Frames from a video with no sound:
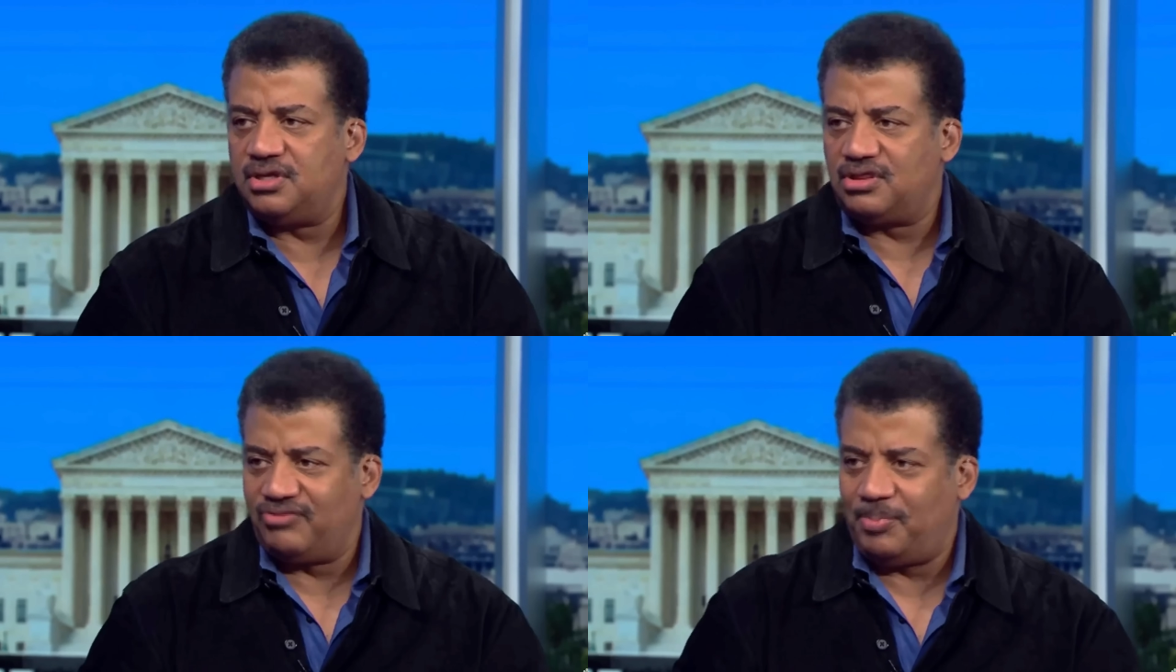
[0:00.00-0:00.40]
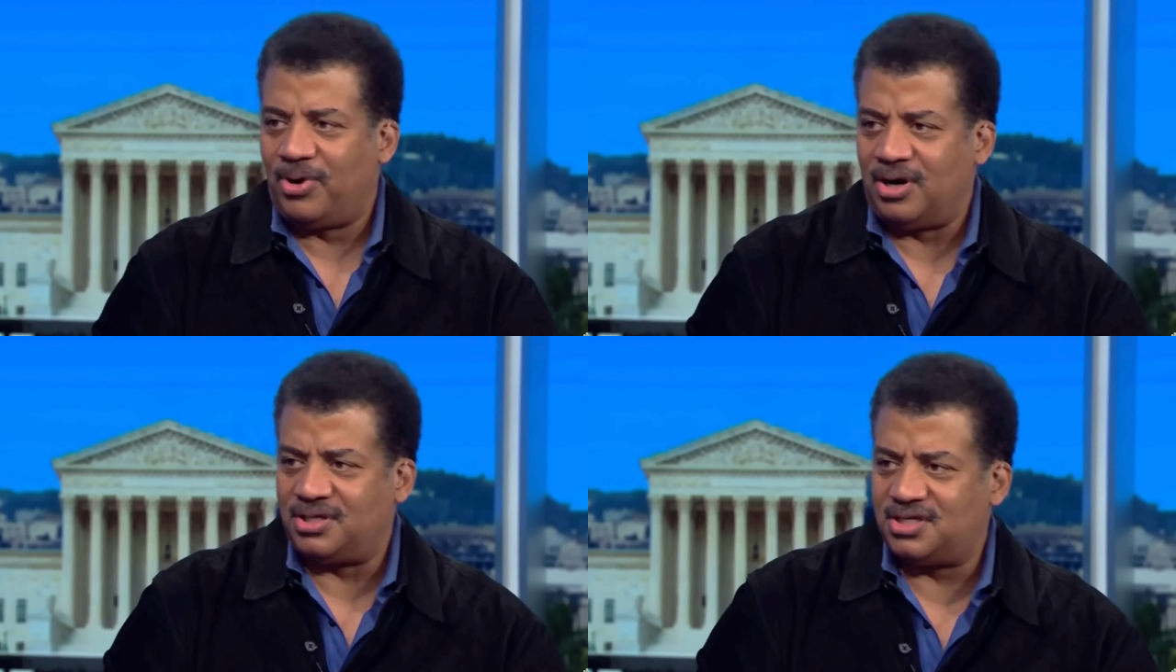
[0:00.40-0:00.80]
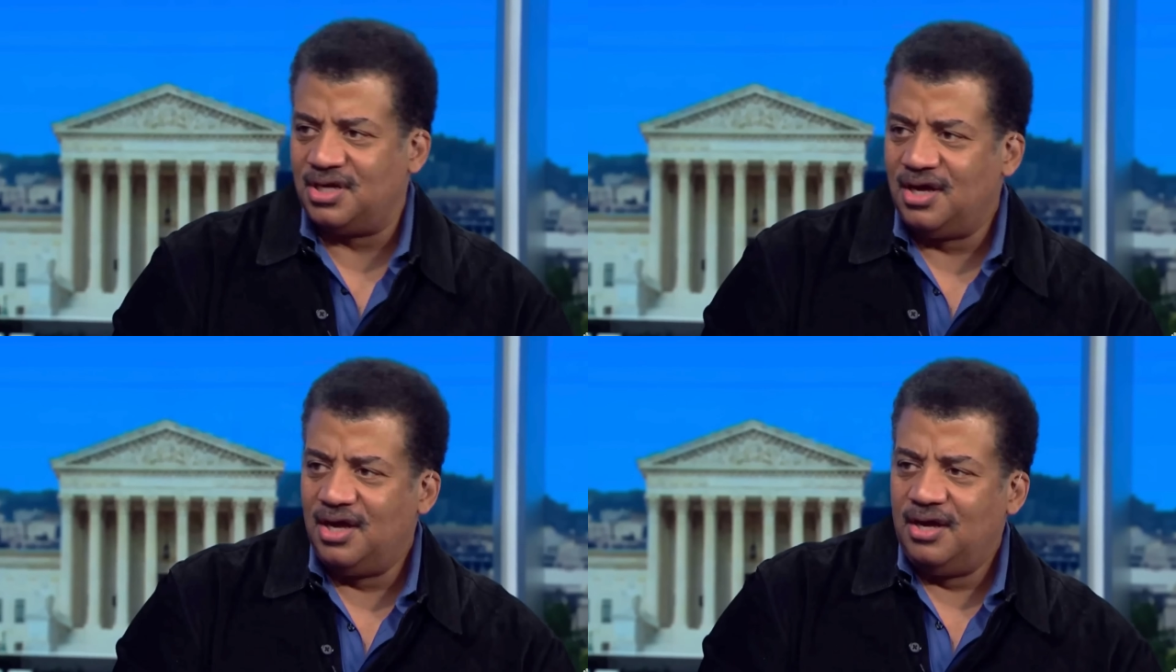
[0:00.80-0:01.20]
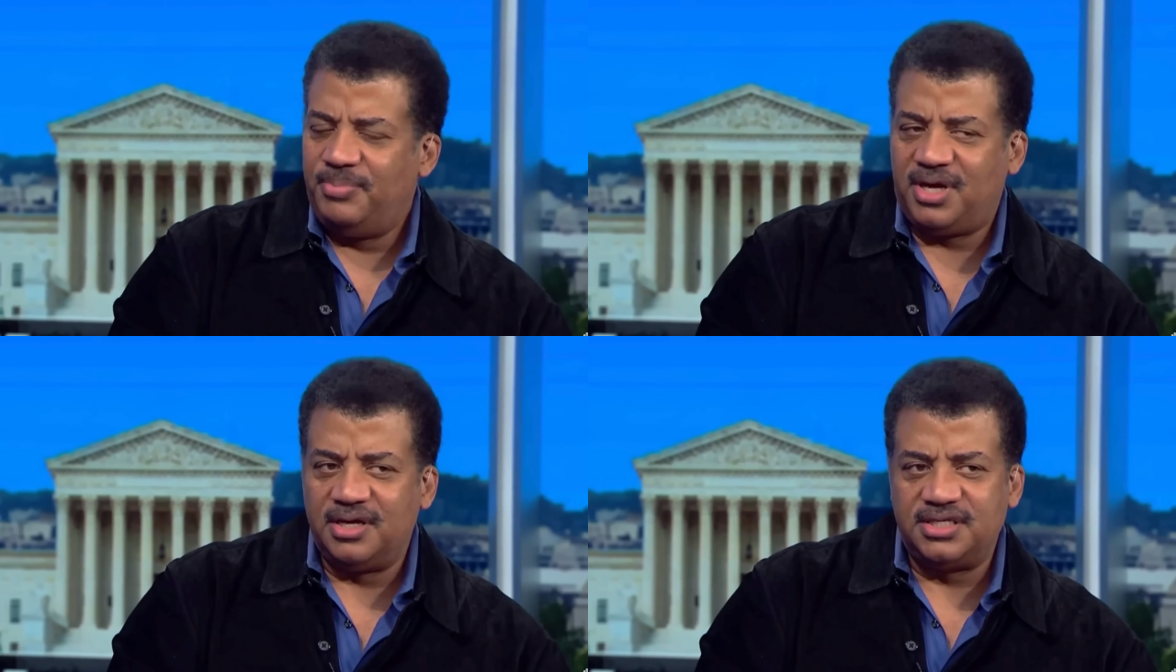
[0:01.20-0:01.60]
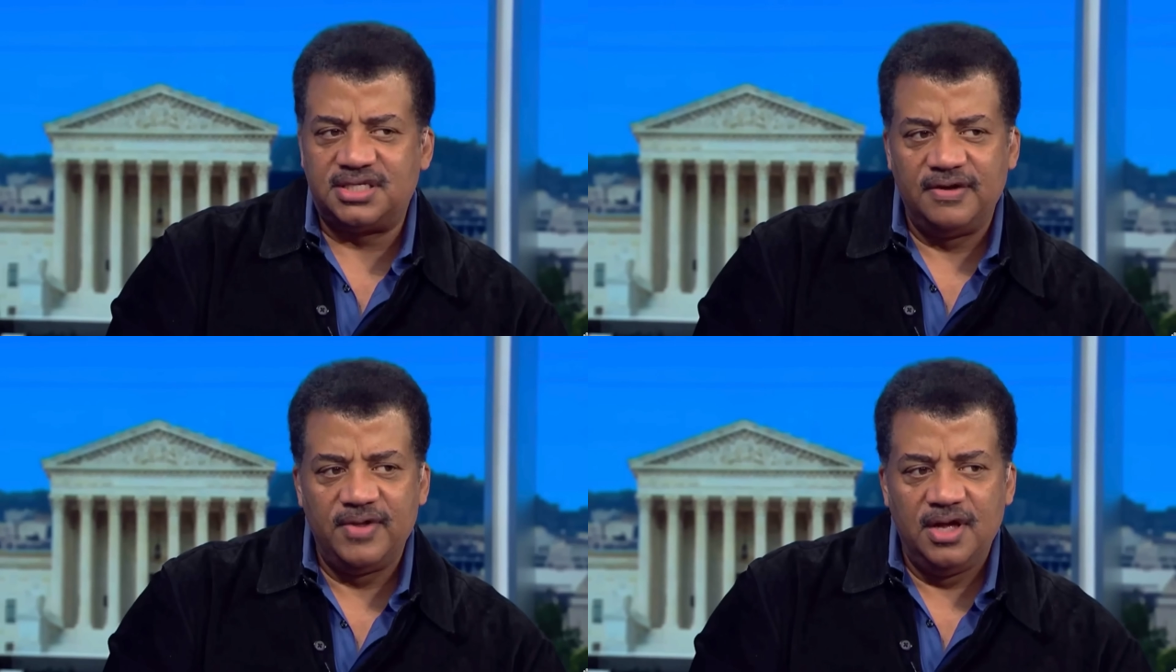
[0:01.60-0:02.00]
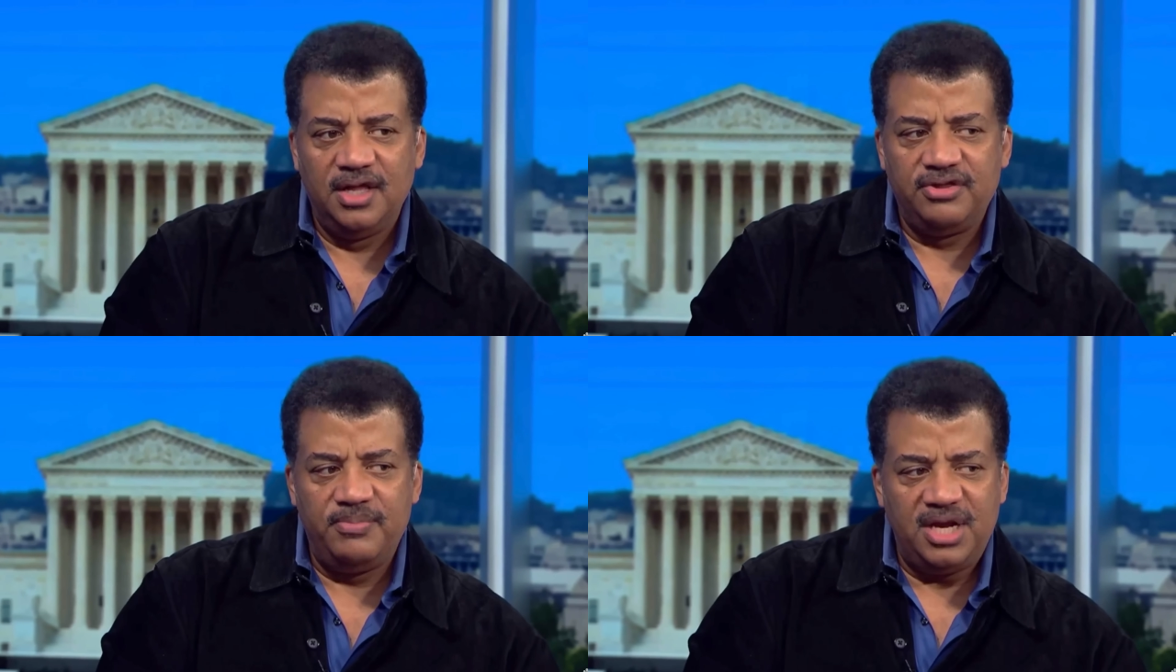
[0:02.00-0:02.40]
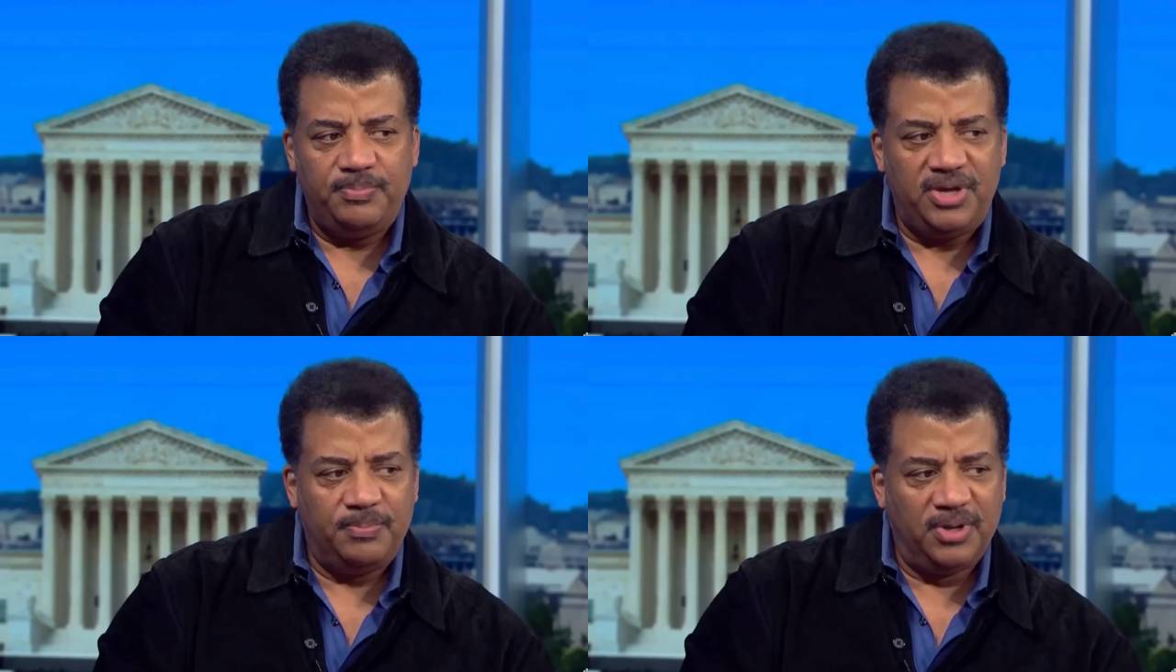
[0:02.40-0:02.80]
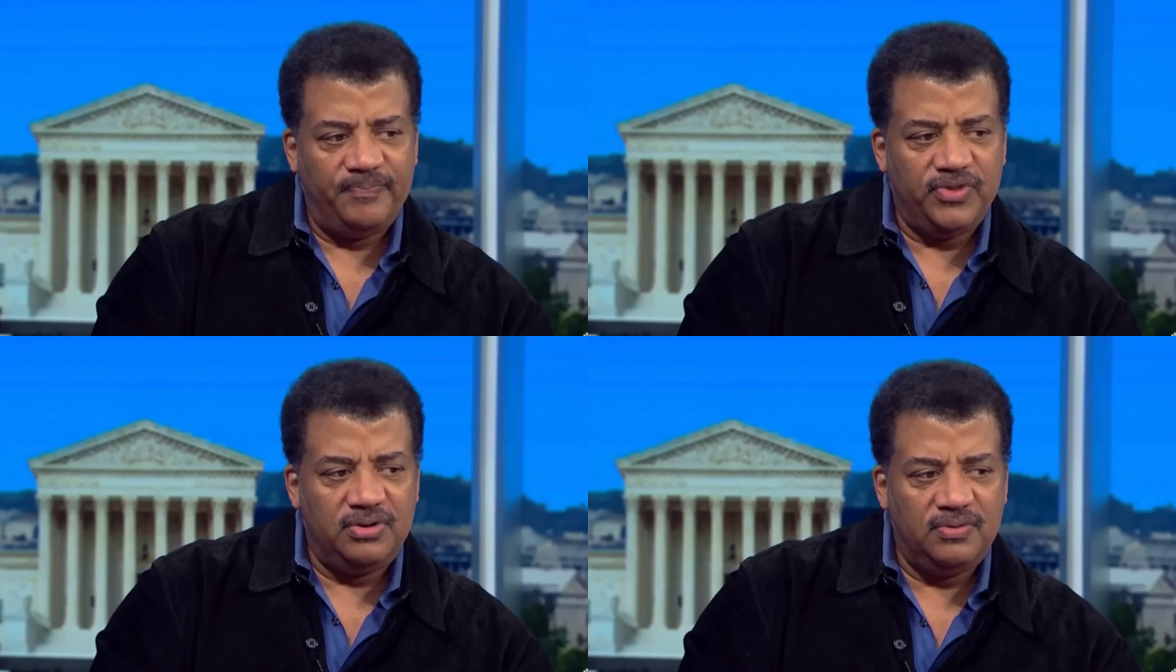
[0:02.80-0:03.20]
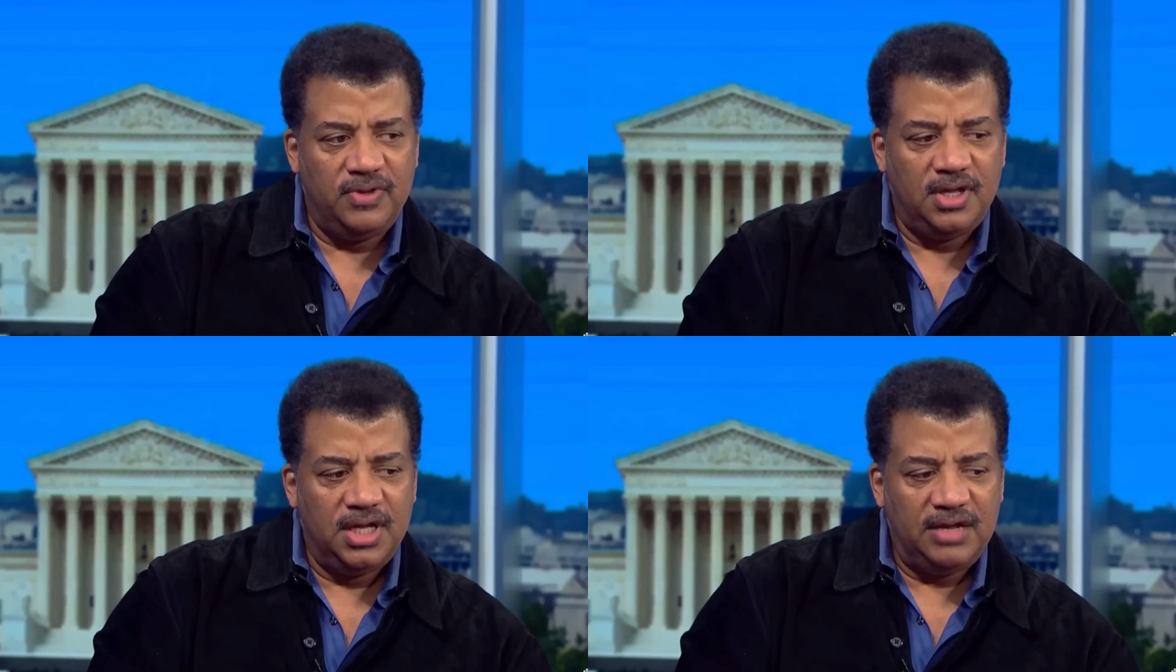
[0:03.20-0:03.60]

into three parts because there are many people who,